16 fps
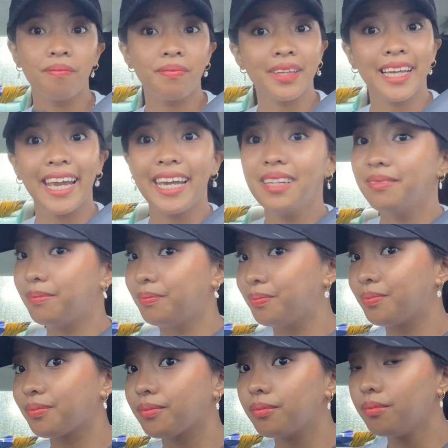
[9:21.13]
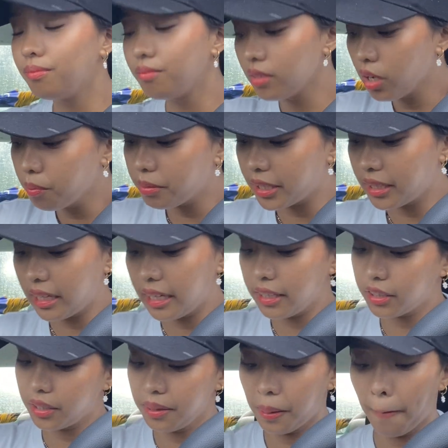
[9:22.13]
Okay, update
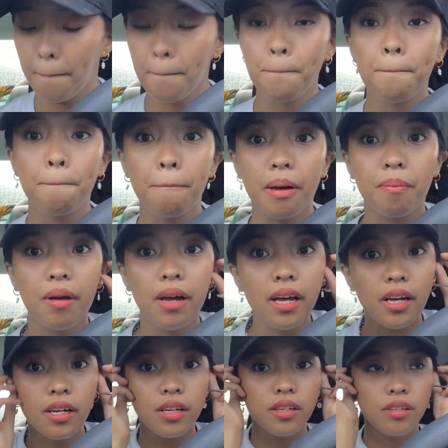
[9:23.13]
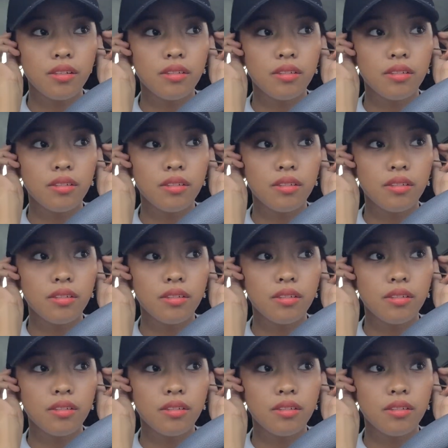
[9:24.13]
later. Bye bye.